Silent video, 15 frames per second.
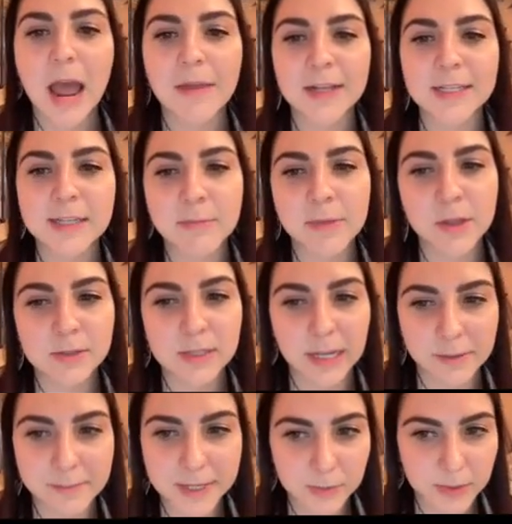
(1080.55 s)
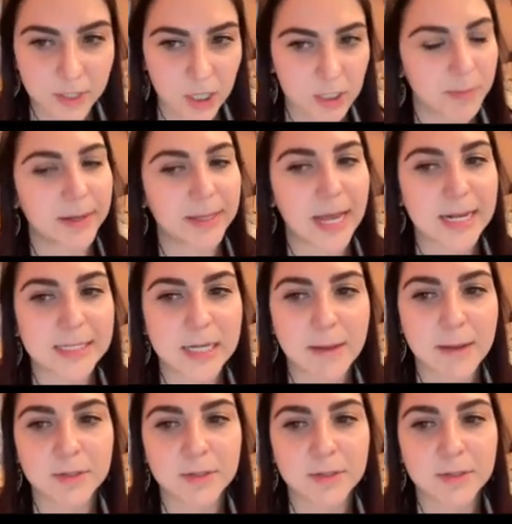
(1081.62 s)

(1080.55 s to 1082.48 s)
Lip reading: And then some of those ligaments we talked about last